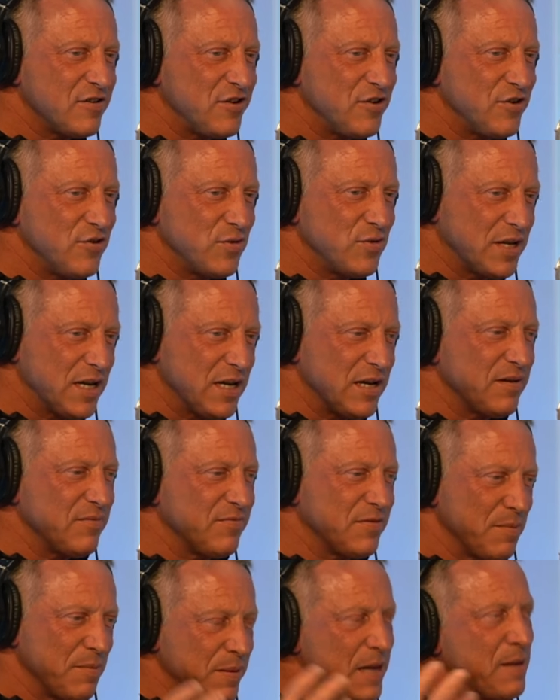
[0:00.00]
to
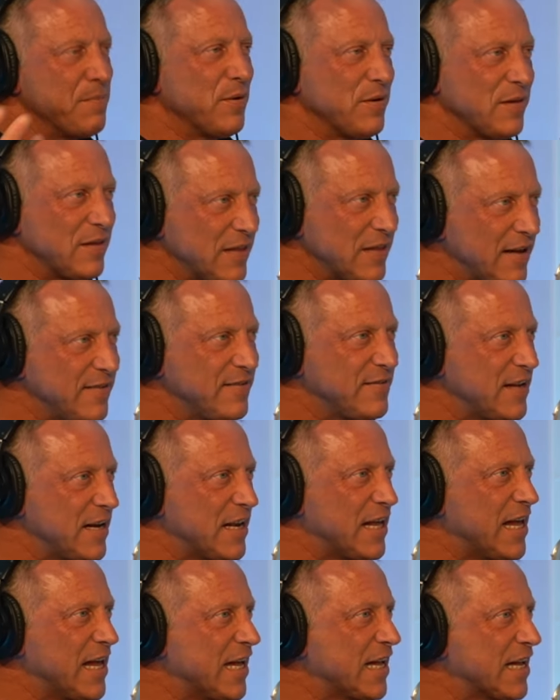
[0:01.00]
give the people
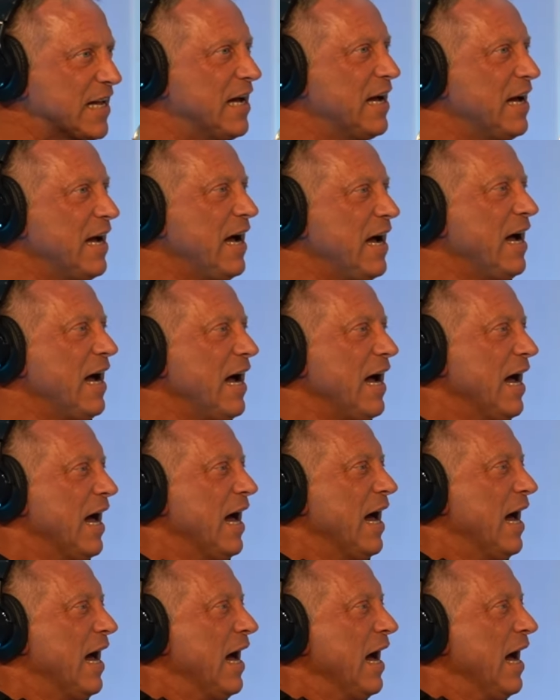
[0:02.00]
listening
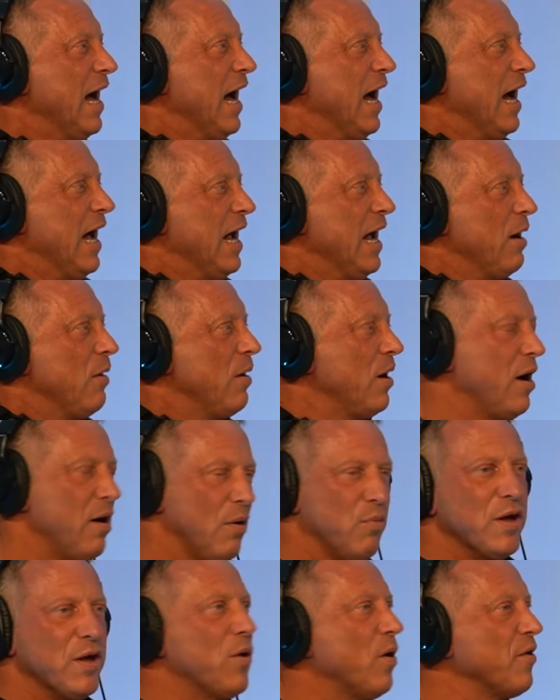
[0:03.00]

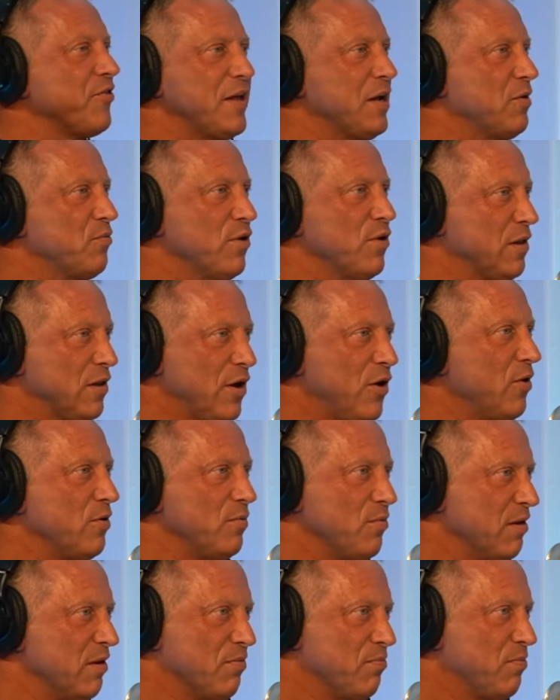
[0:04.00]
oh, we all think we're
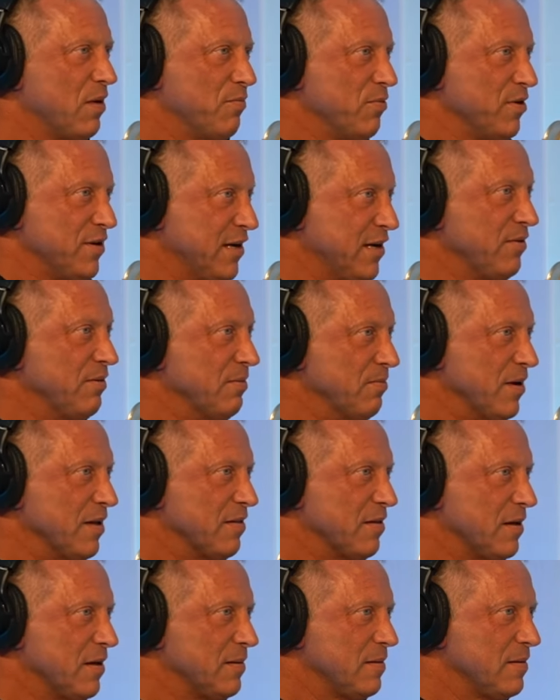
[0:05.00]
alone with what we're dealing
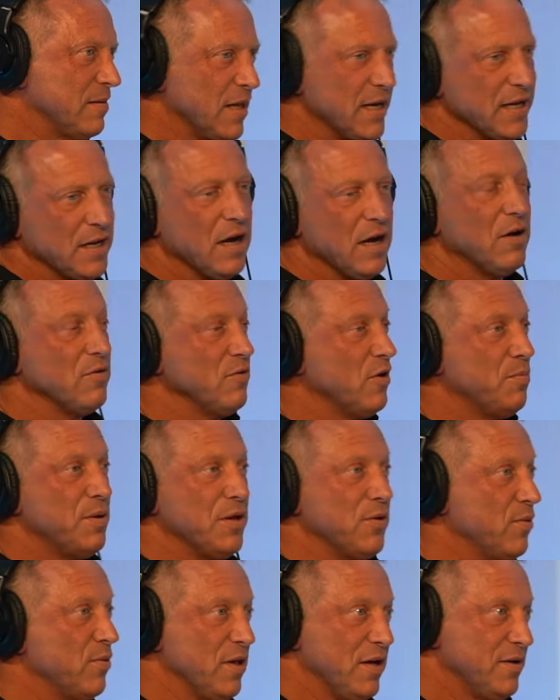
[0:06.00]
with. Mm -hmm. Like, oh,
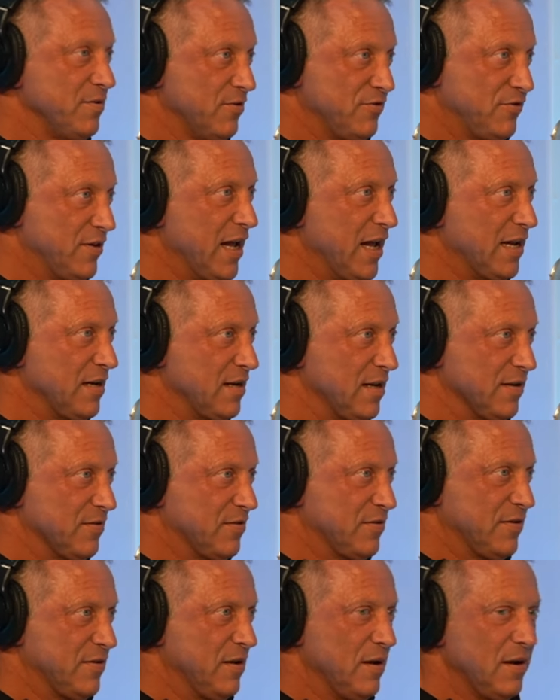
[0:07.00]
nobody will understand
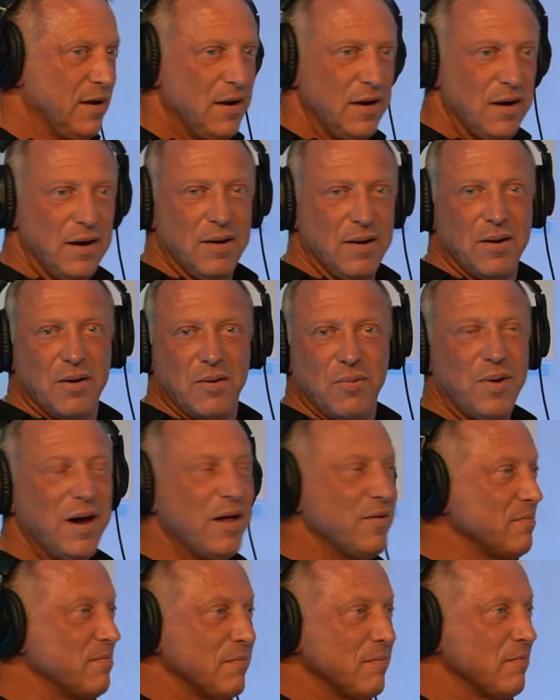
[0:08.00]
this.
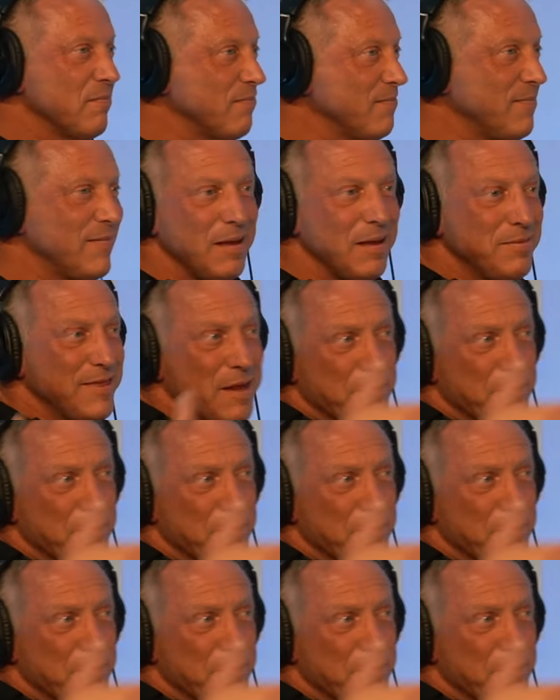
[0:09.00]
Well, the,